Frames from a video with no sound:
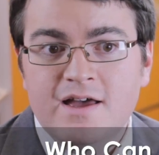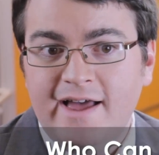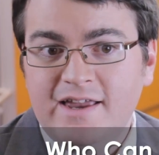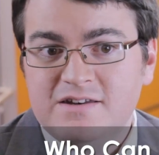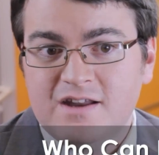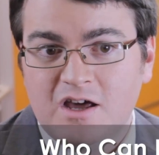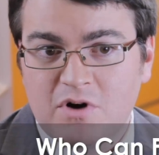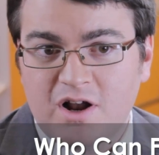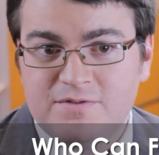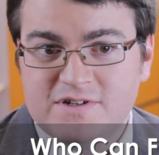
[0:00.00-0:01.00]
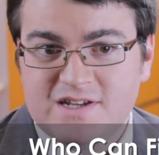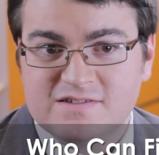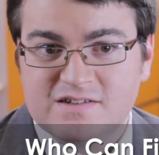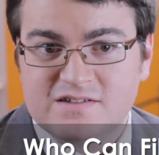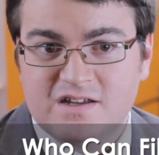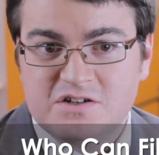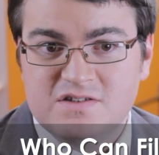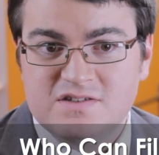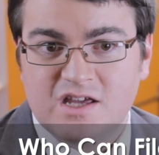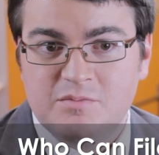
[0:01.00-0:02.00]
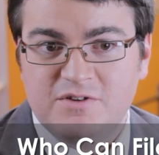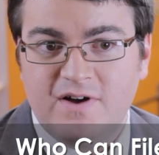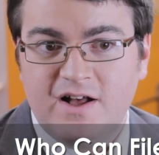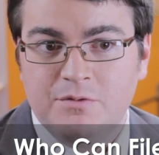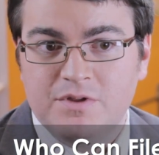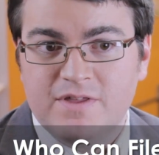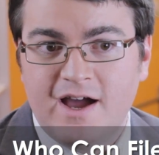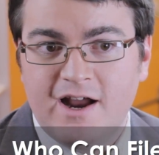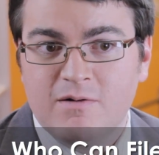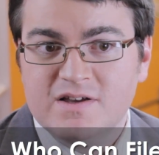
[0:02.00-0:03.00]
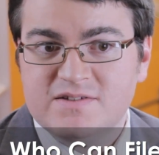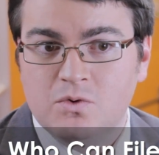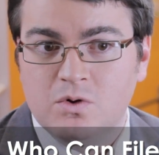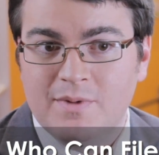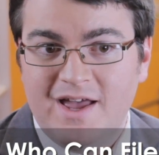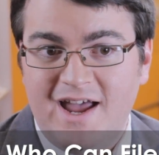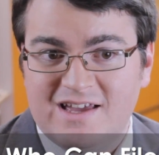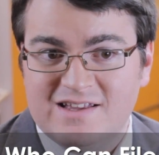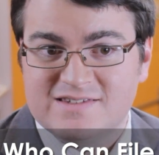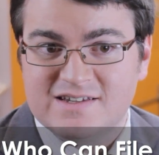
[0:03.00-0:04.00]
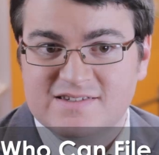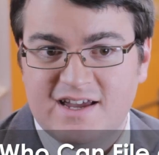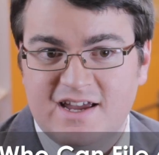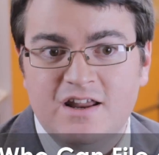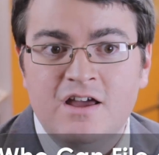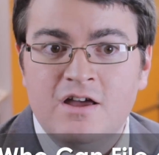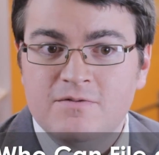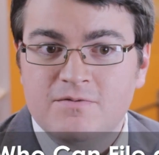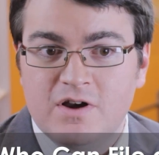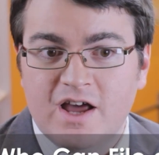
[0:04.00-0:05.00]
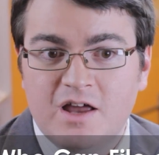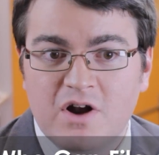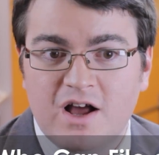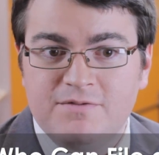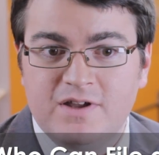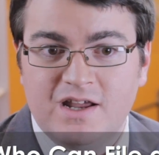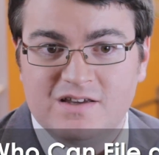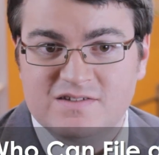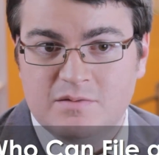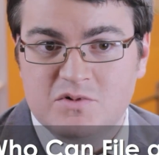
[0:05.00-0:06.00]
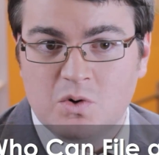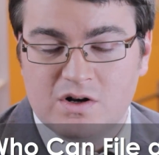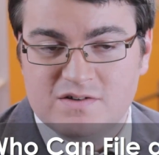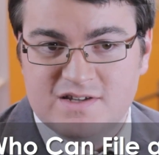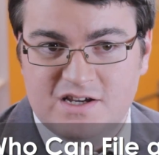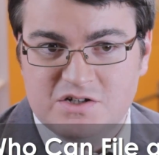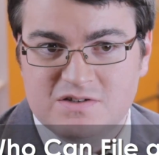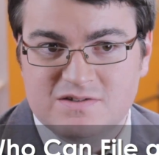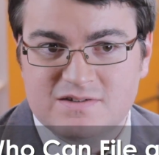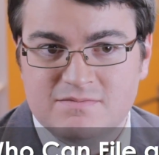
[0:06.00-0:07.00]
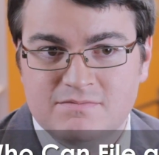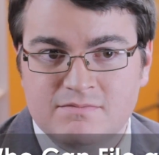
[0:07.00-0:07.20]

And nonprofit tax extensions can be filed with IRS Form 8868 for nonprofit and exempt organizations.